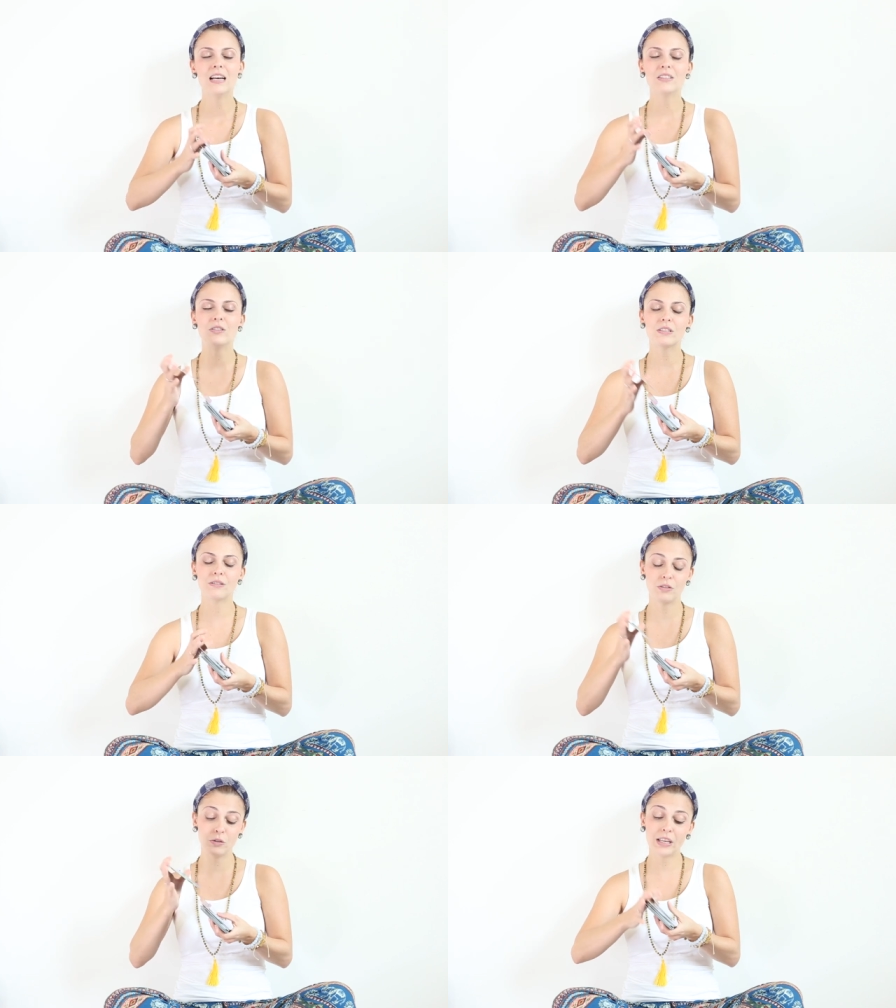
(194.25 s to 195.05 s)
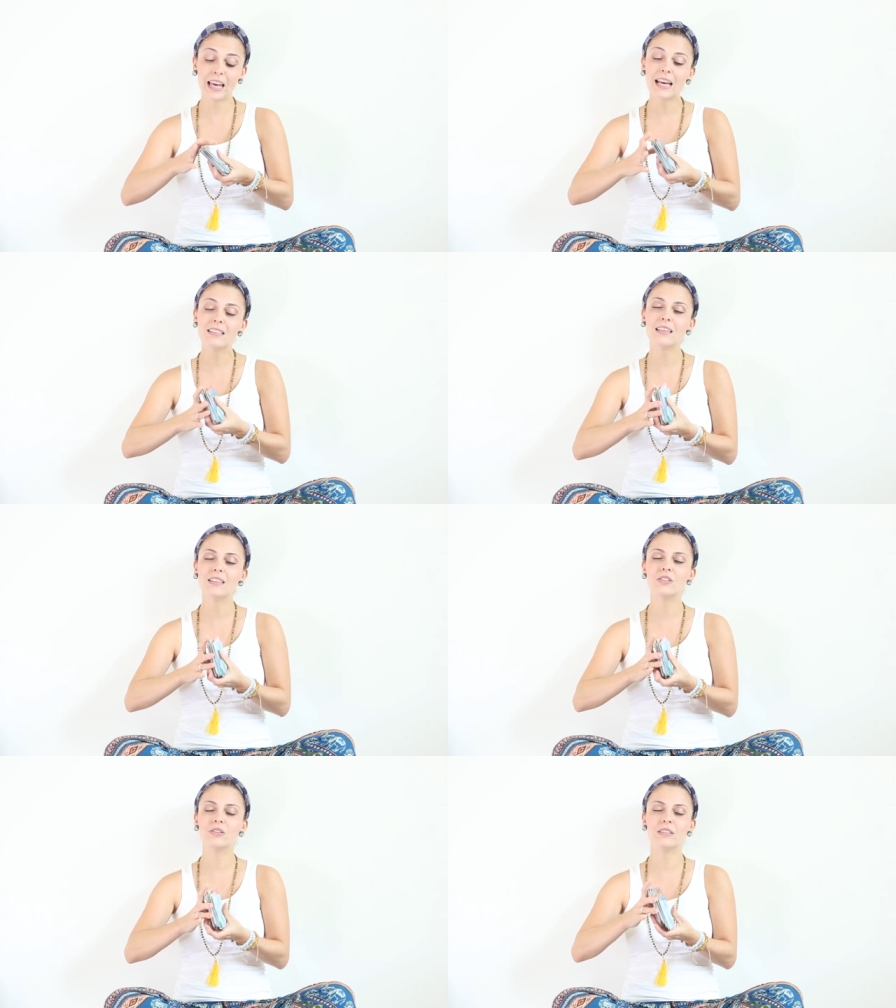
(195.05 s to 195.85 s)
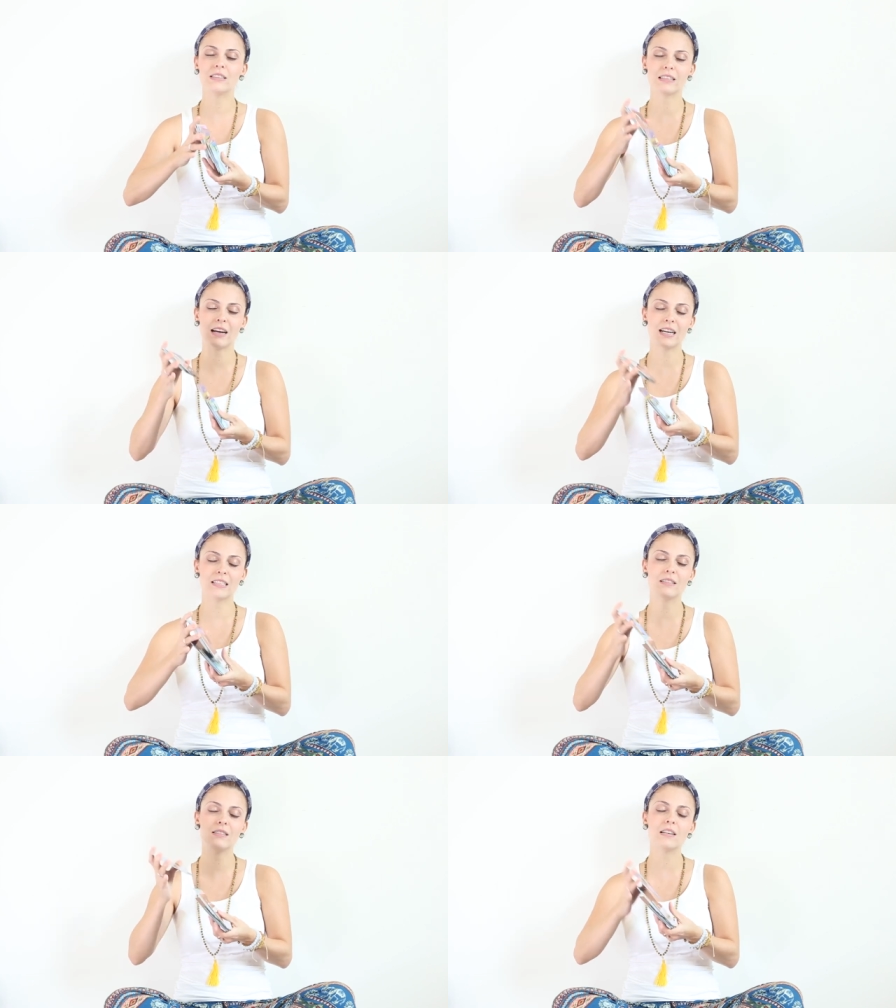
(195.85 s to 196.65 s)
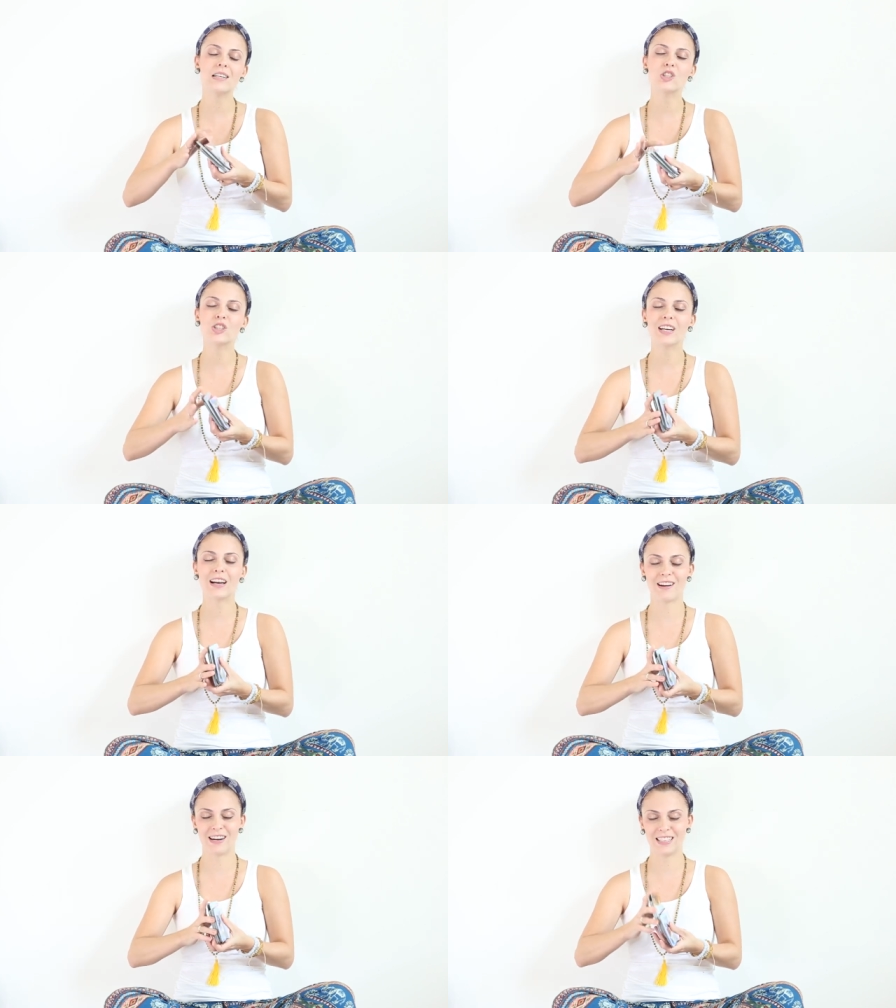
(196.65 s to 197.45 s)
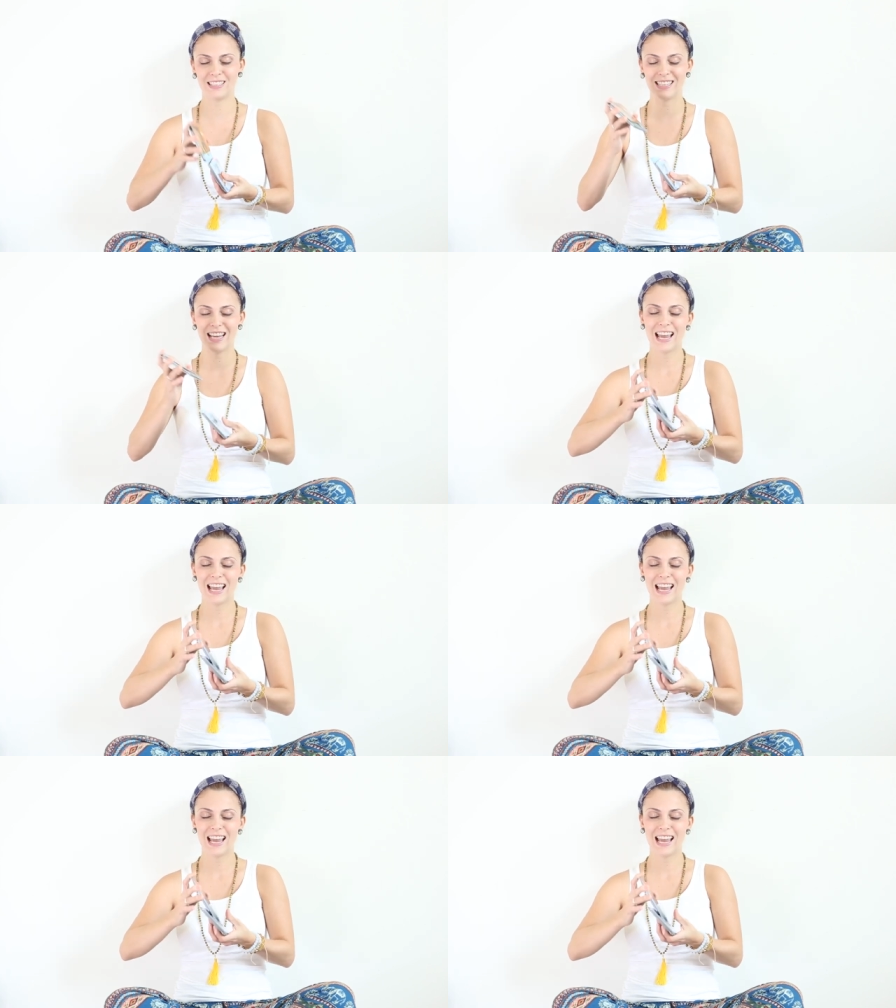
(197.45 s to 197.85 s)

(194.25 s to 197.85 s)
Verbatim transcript: to, to get into these cards, touch the cards,